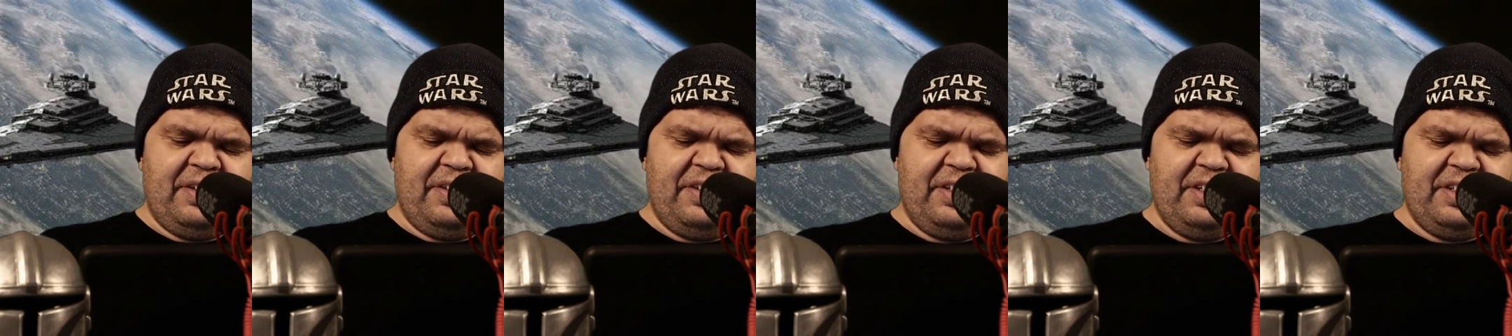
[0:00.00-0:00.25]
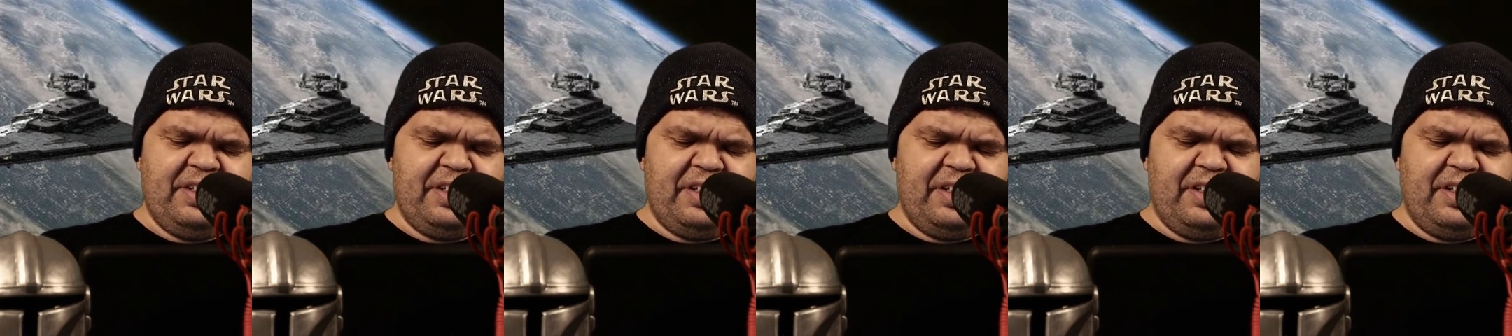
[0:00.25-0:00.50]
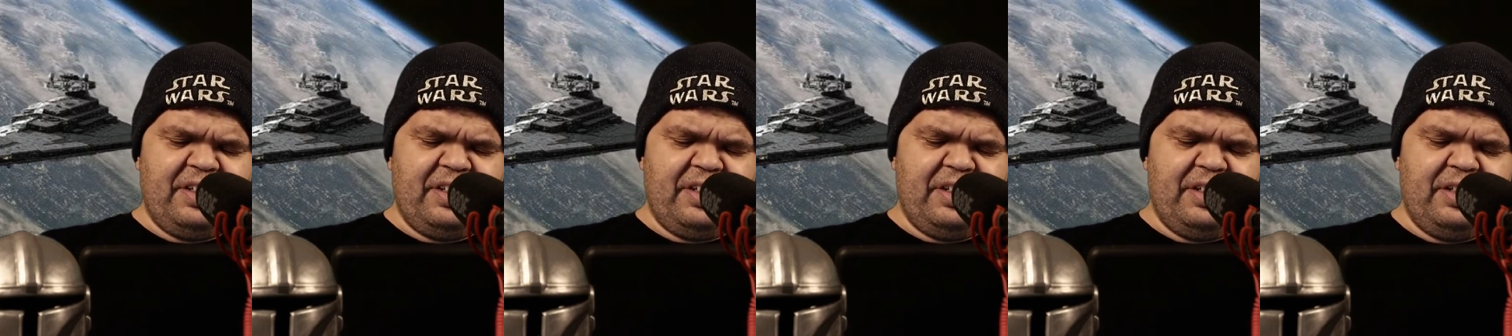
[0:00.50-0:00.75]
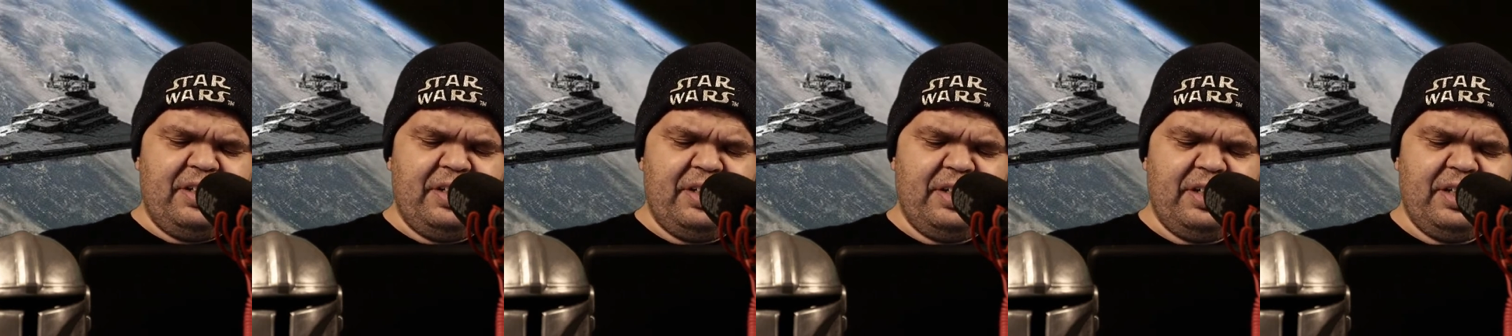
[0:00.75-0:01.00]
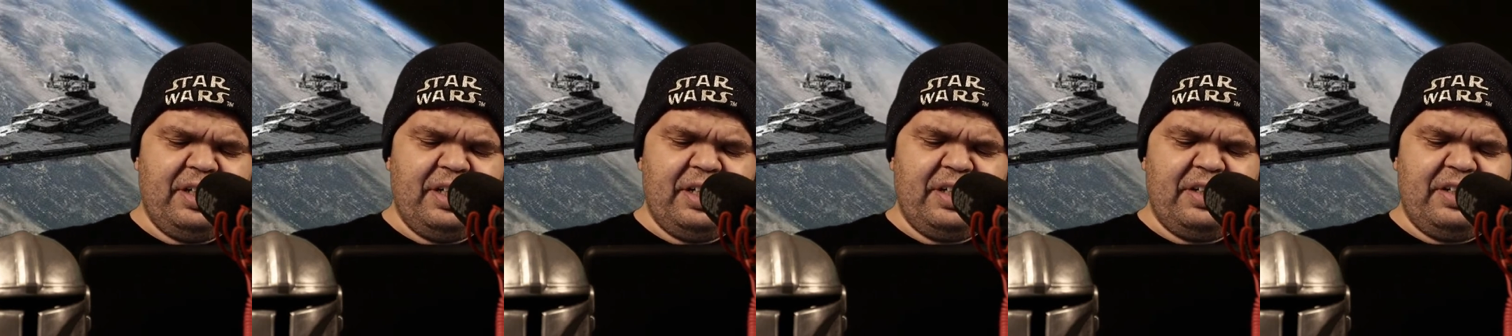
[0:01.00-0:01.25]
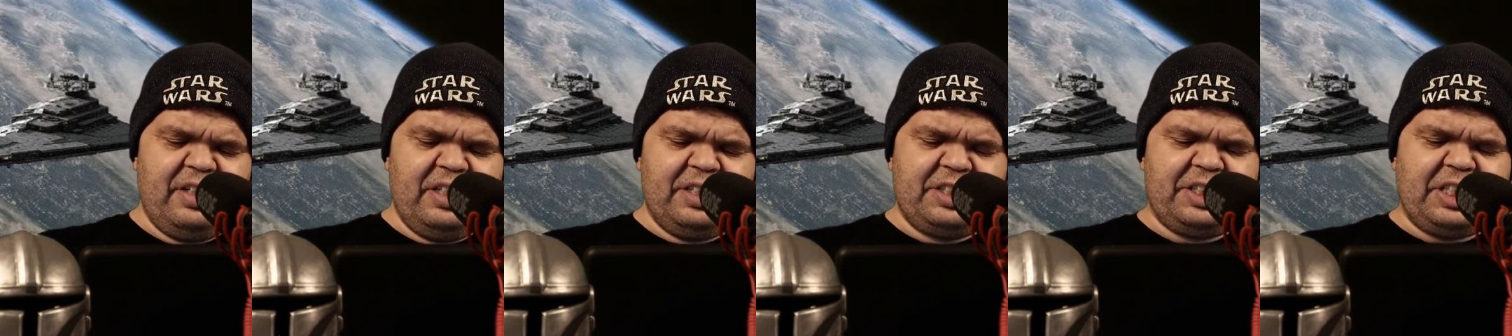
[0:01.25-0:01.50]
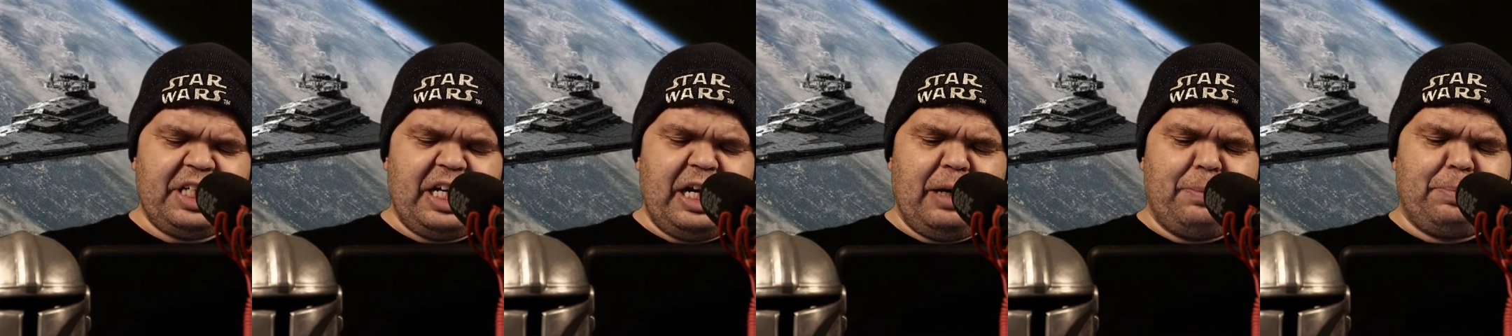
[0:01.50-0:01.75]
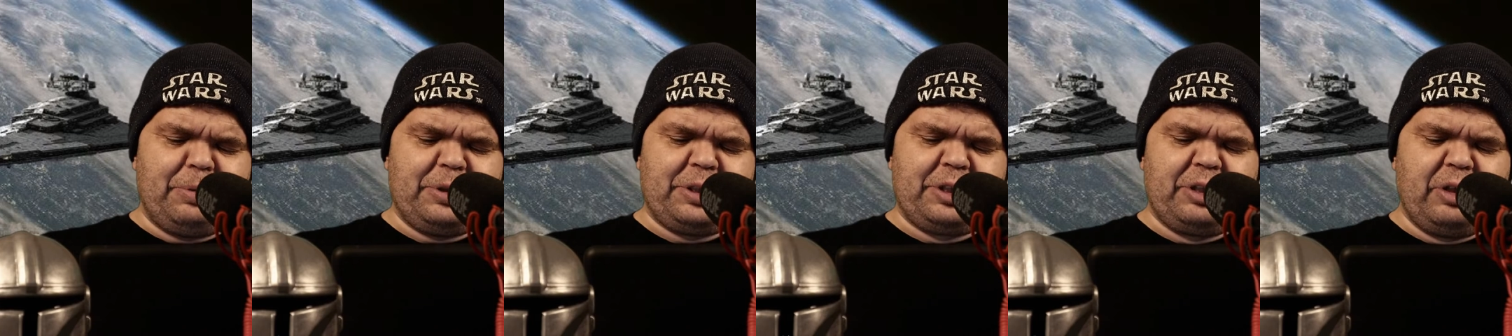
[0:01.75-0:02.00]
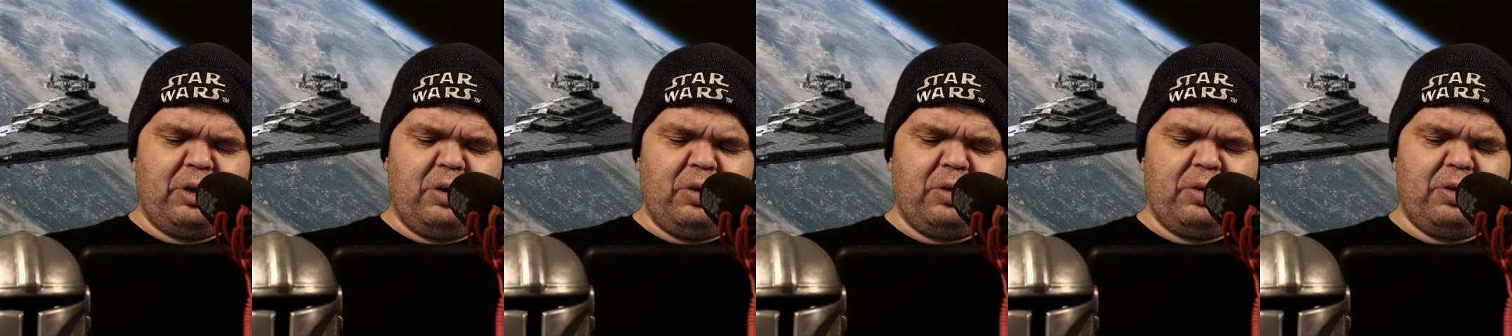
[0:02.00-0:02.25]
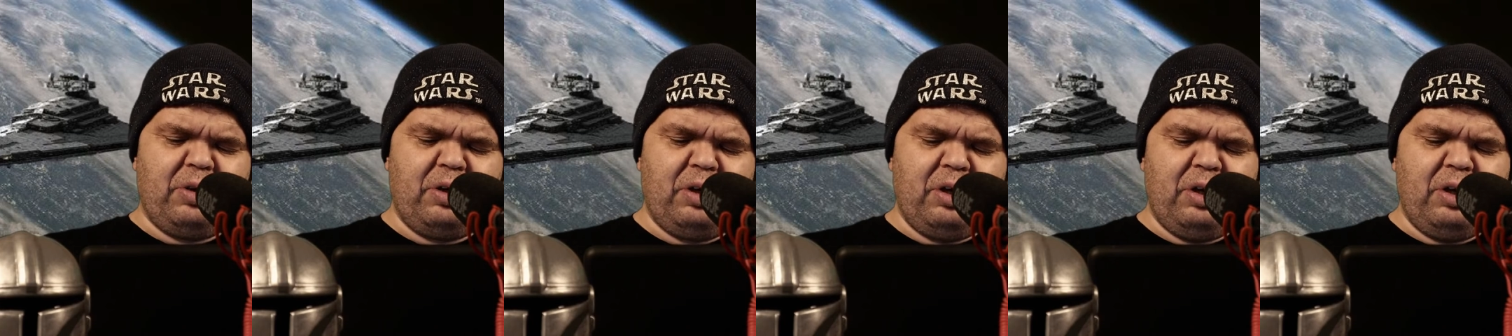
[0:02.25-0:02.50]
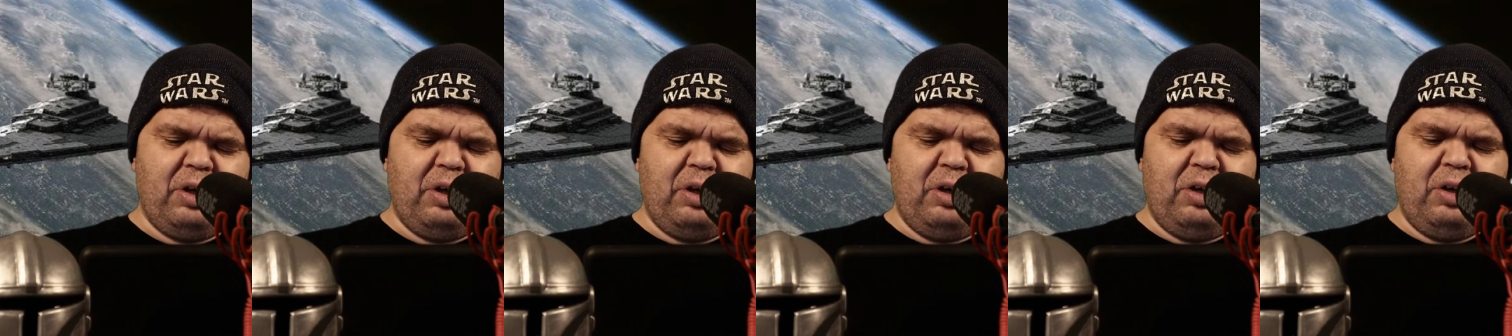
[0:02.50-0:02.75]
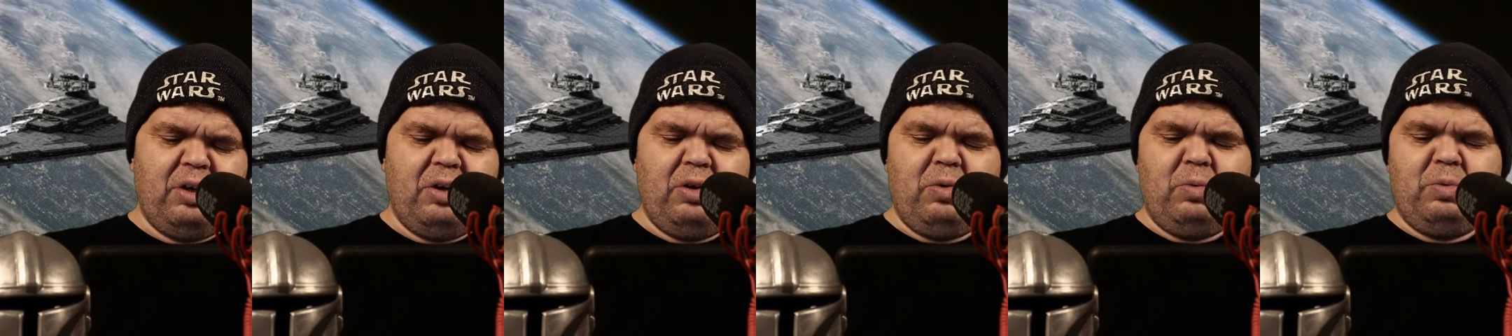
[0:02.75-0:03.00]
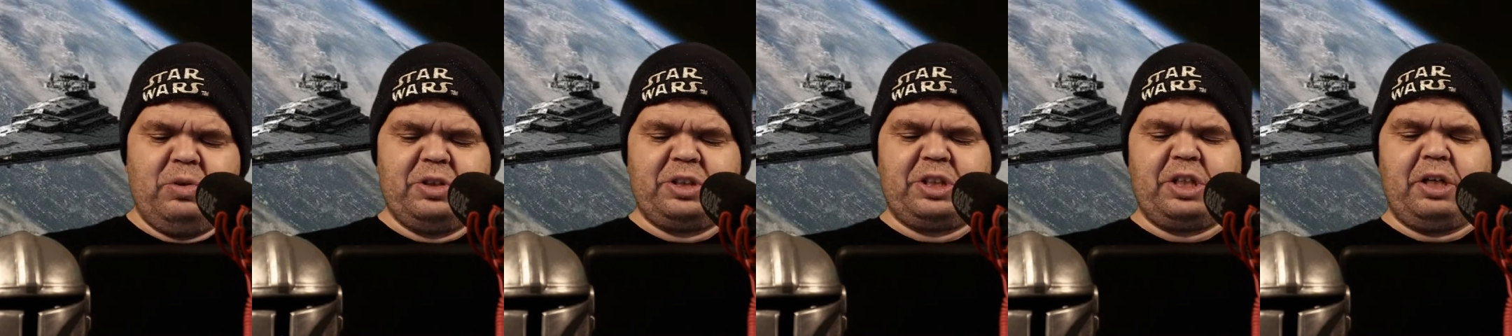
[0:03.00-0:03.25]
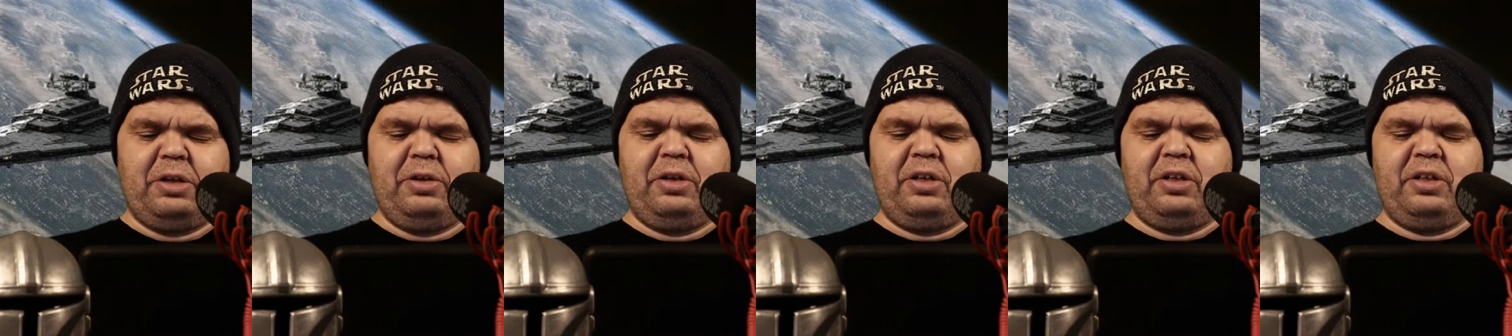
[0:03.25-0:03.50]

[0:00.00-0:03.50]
This episode was